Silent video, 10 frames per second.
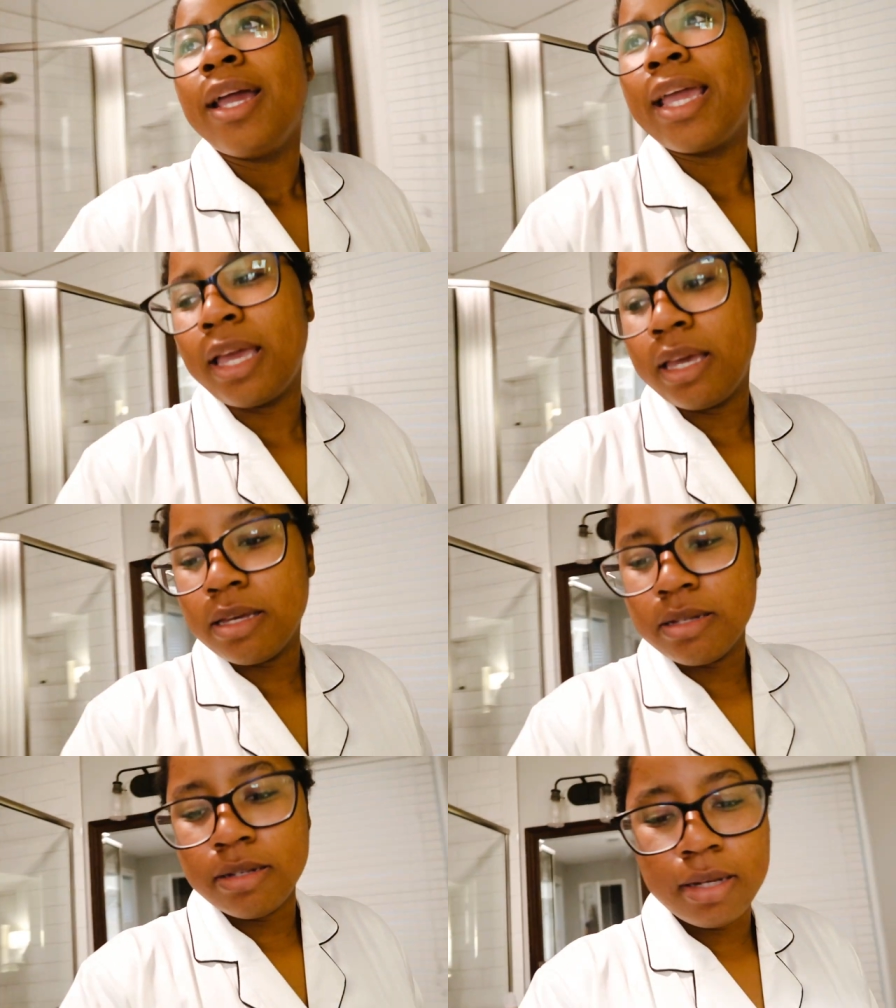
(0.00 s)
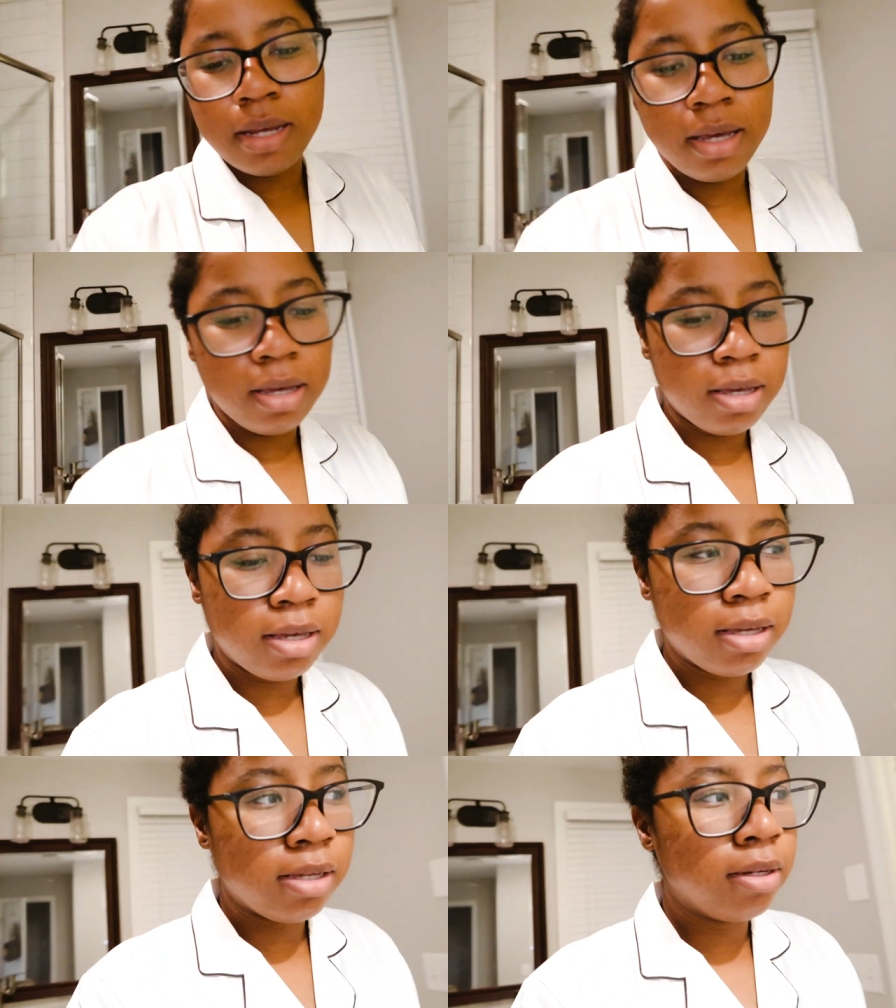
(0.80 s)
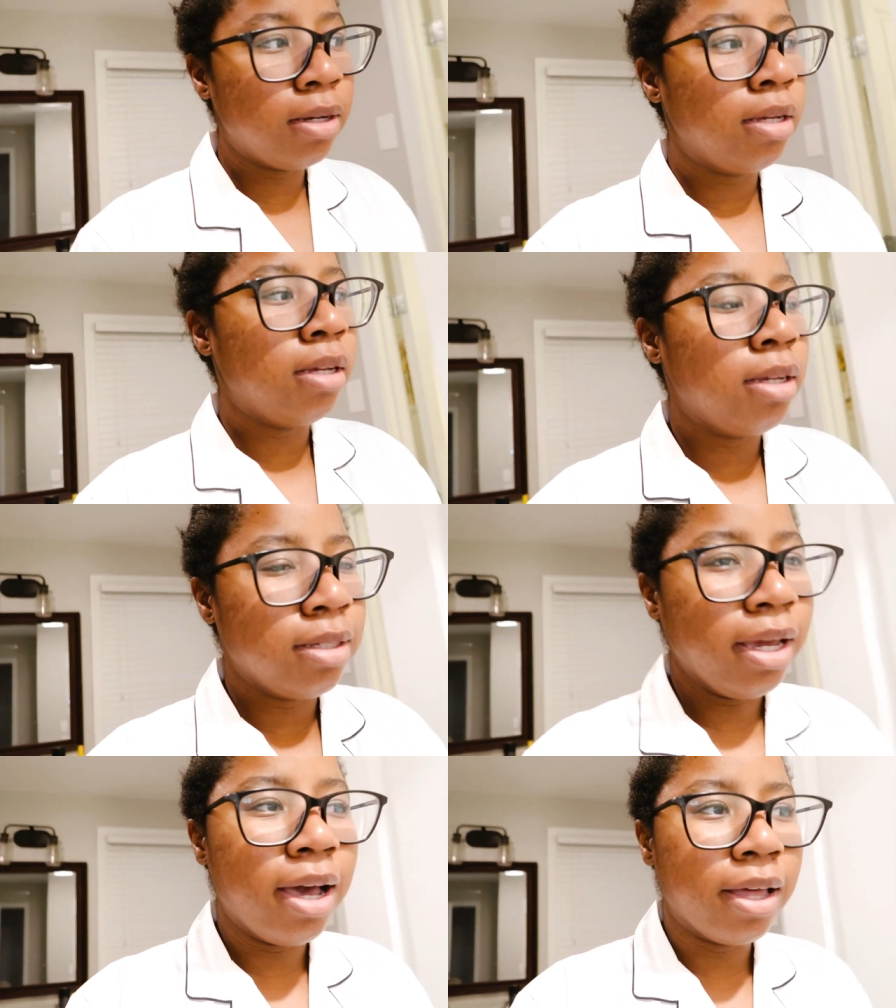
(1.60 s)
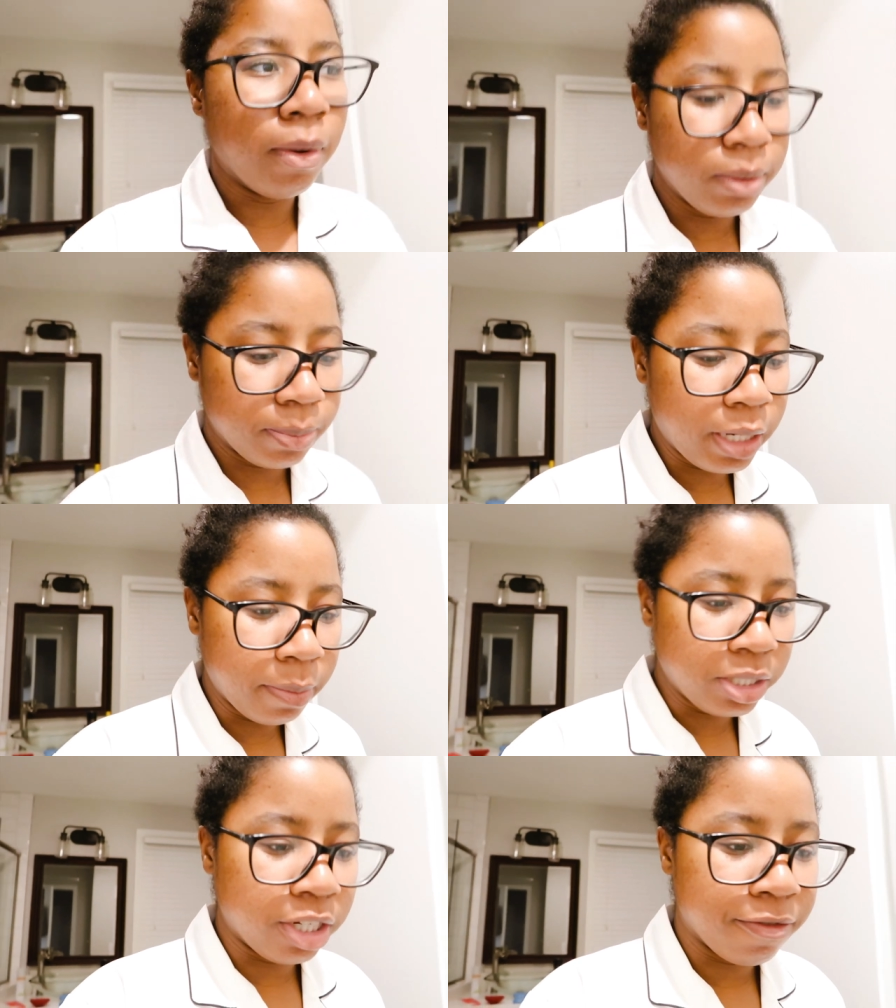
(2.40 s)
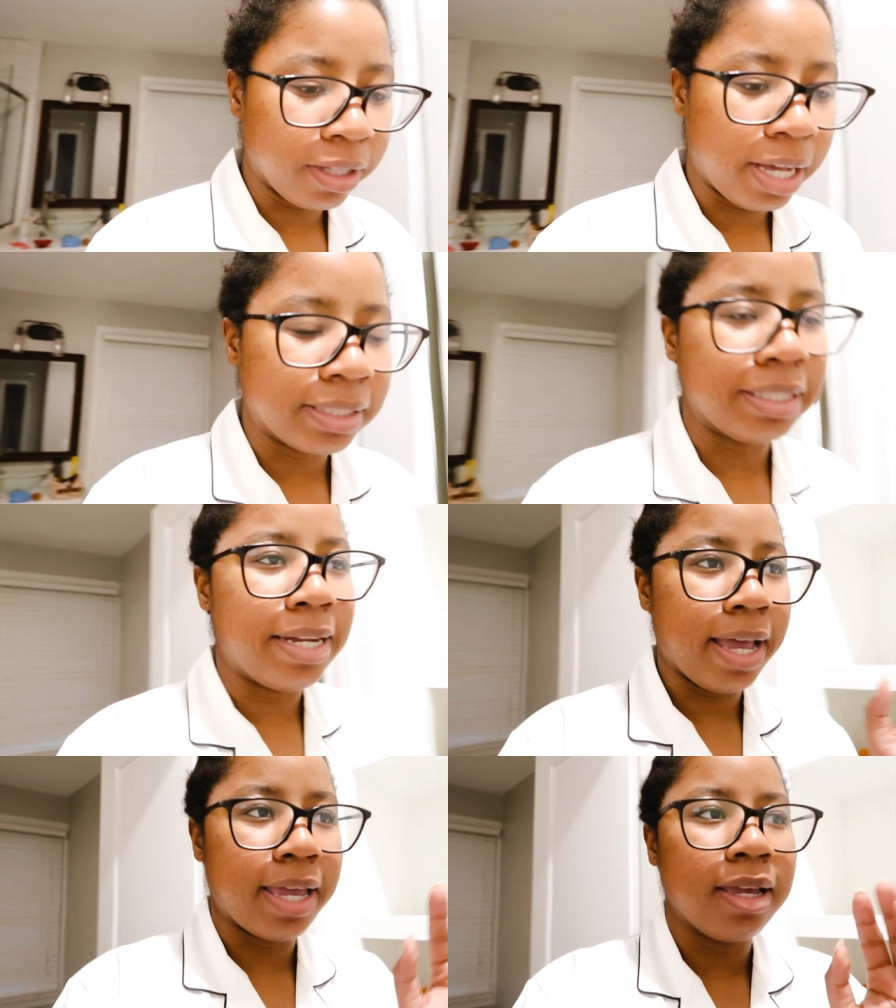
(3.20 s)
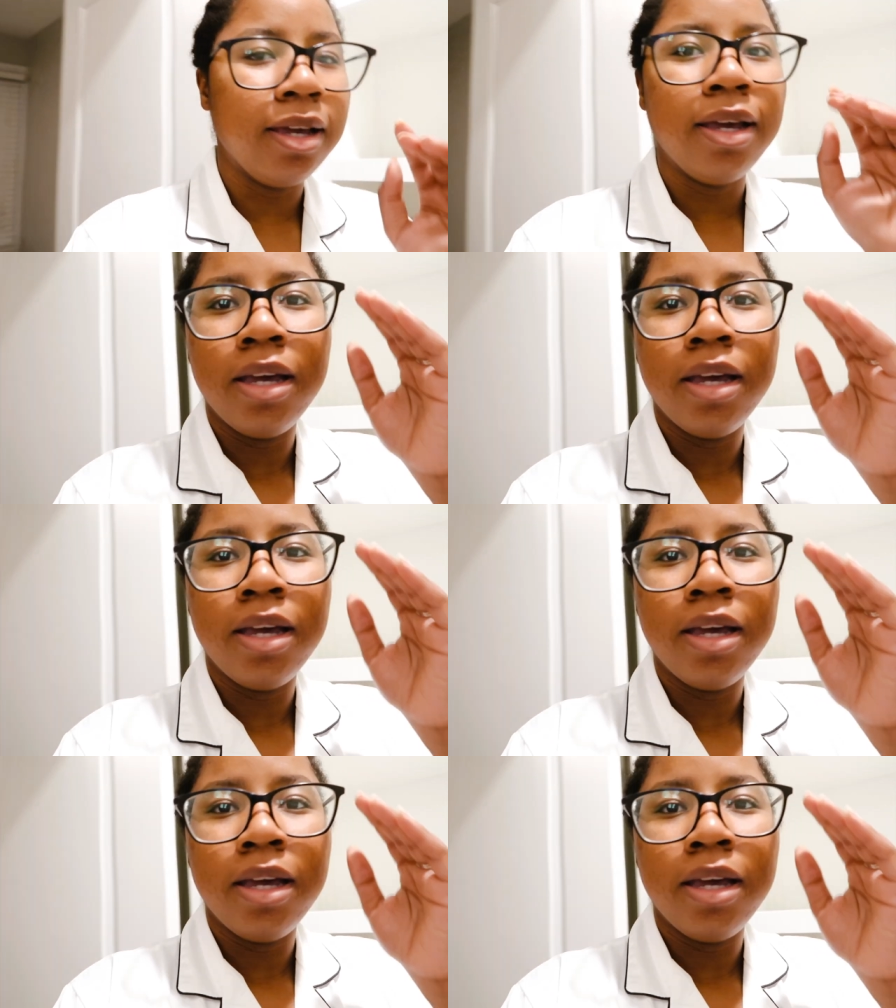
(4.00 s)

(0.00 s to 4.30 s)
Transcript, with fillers: And yeah, that was pretty much it for last night.